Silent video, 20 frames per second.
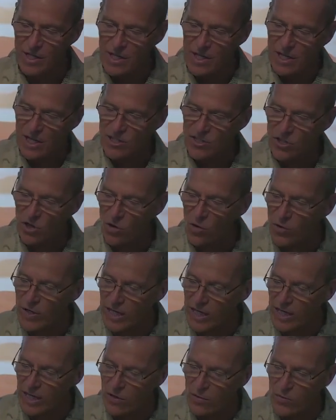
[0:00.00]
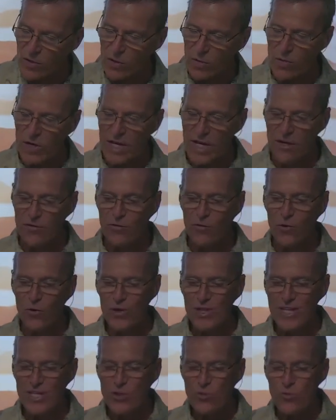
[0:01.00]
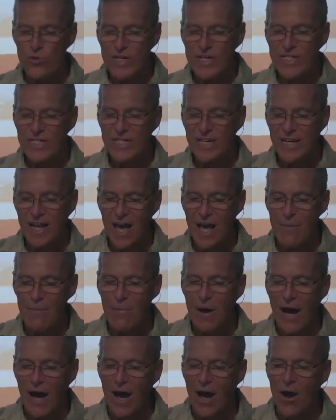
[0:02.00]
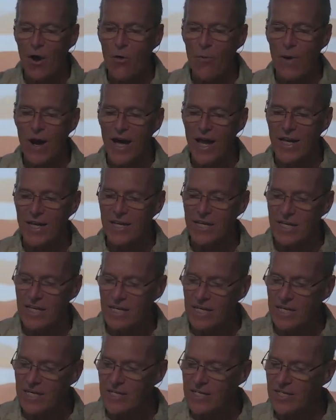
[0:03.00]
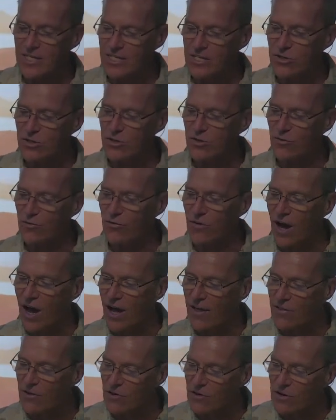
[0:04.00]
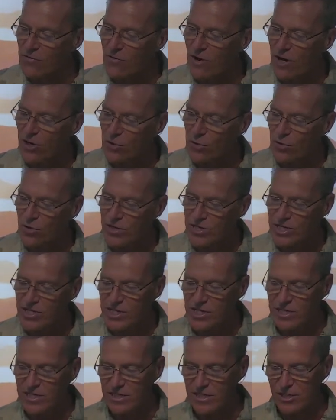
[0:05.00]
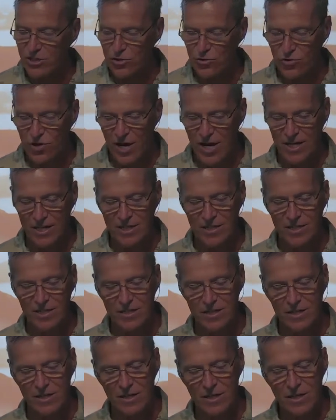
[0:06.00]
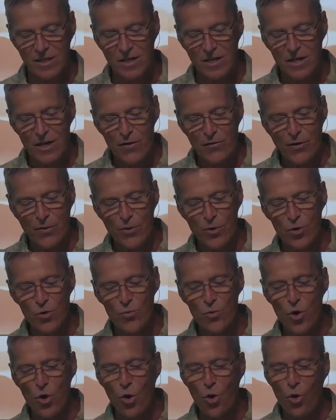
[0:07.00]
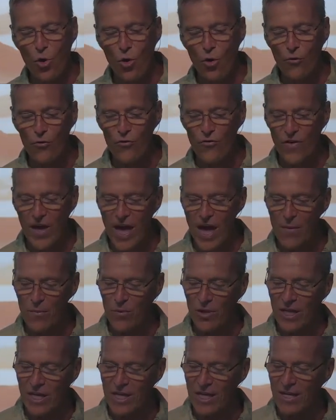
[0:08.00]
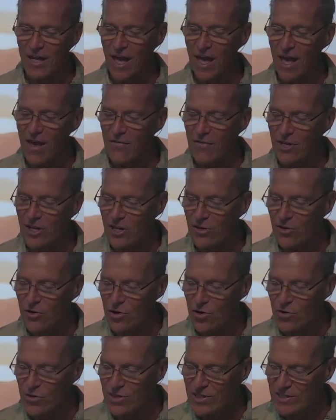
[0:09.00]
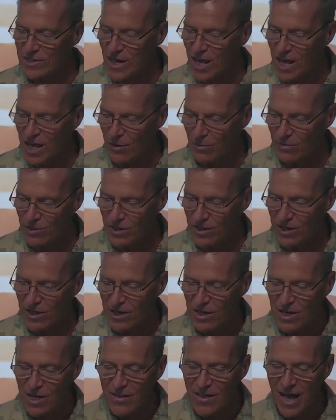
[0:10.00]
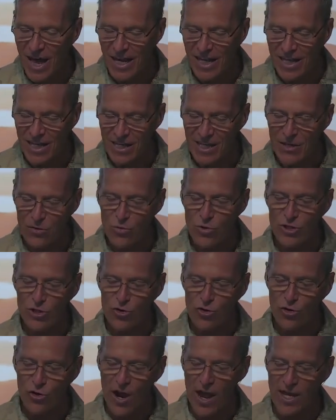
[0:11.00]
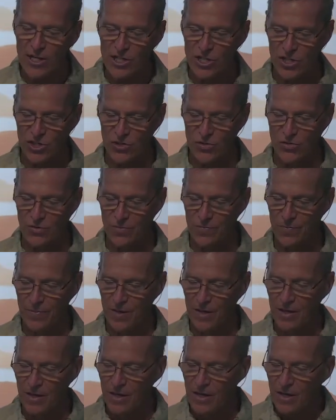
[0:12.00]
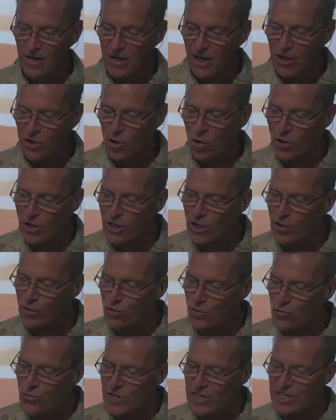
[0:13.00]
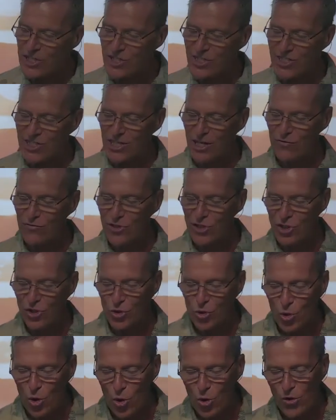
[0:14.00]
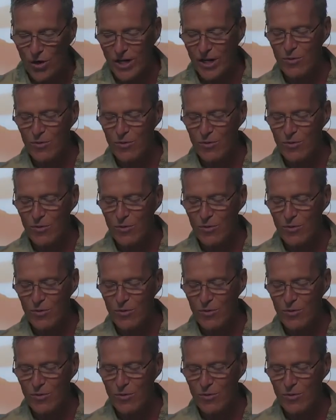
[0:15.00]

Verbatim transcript: And so we, we read, For this reason I bow my knees to the Father of our Lord Jesus Christ, from whom the whole family in heaven and earth is named, that he would grant you according to the riches of his glory, to